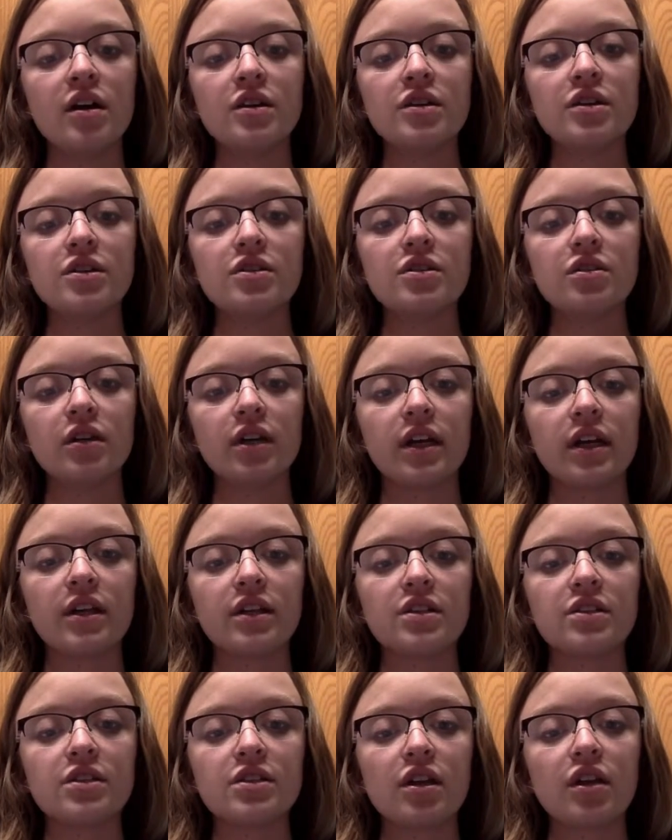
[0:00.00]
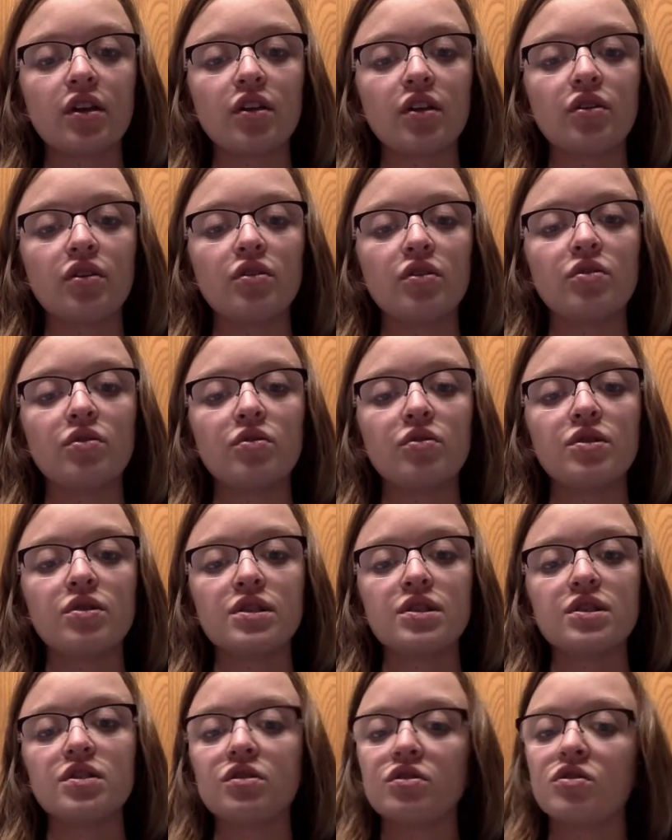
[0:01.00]
Students
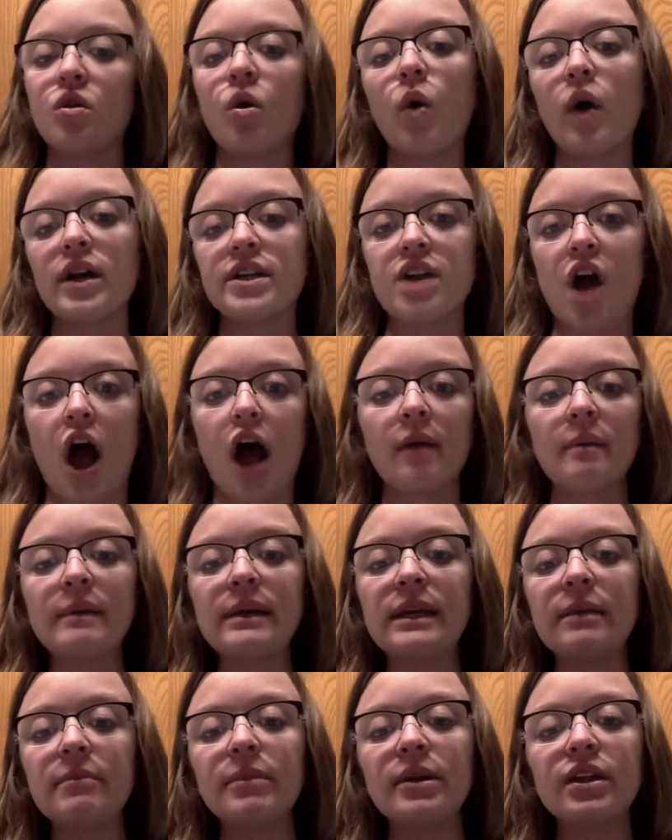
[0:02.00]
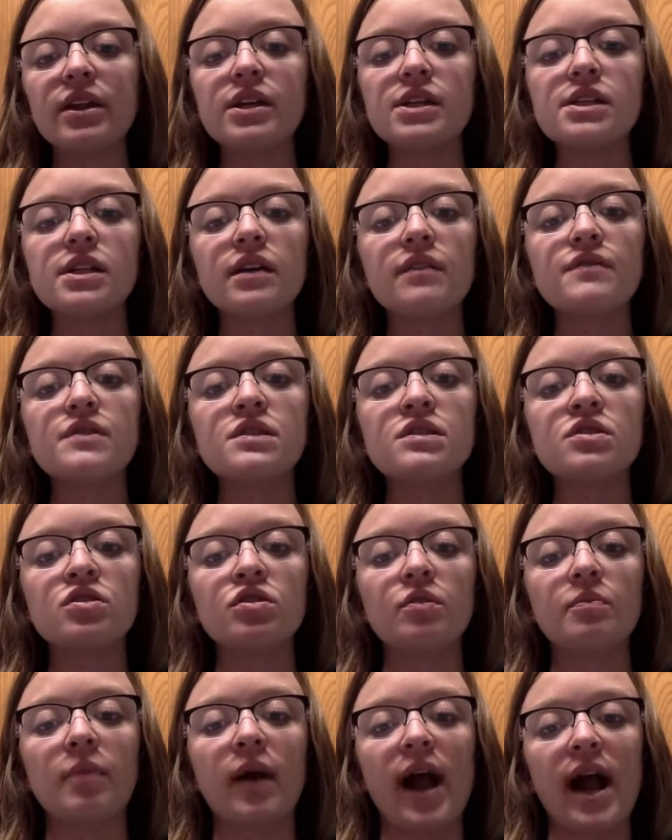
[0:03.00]
used toy dog manipulatives
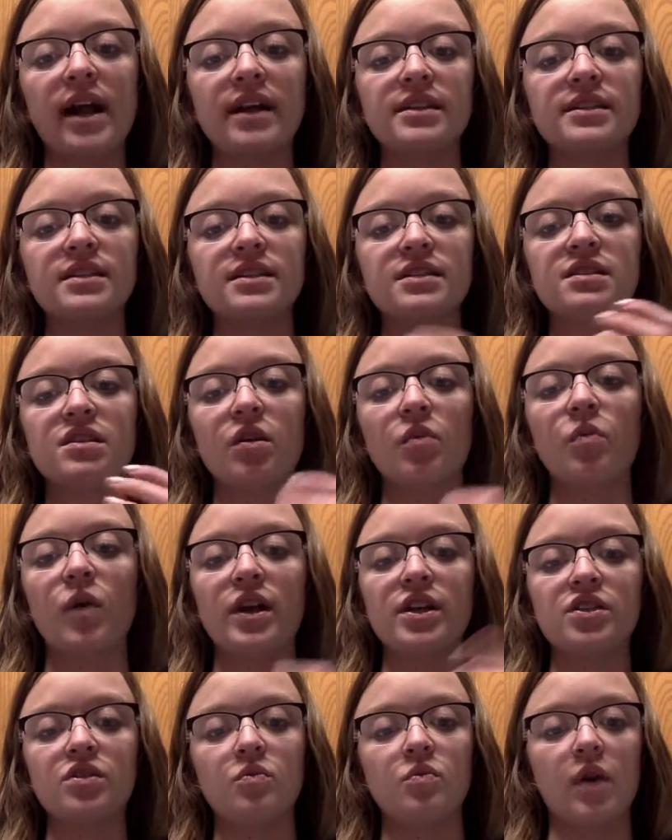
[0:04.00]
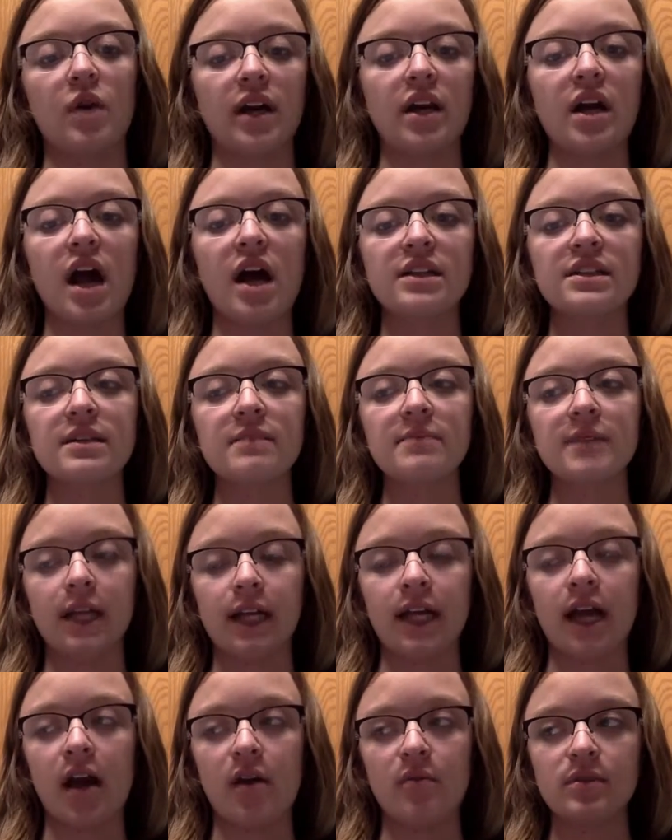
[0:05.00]
to practice the one-to-one concept
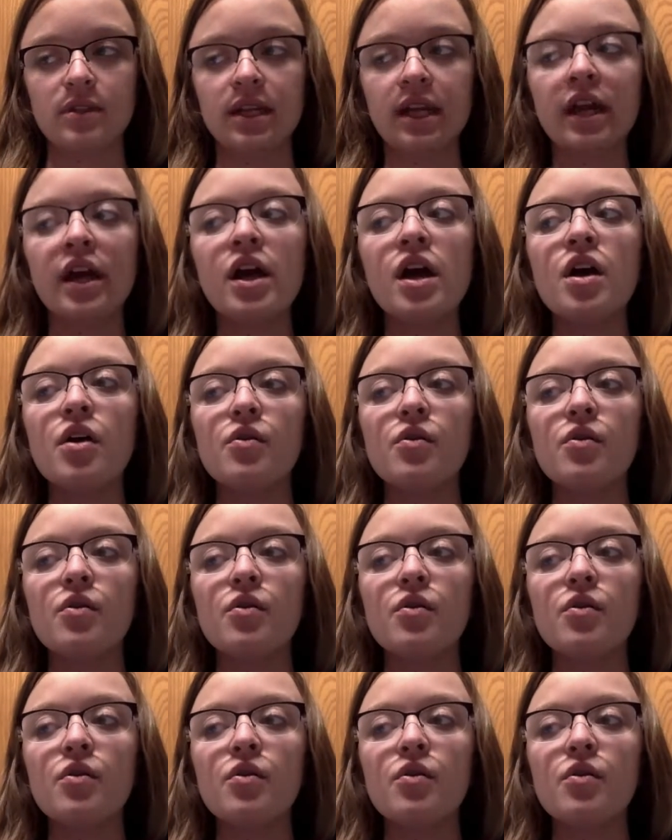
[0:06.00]
in counting,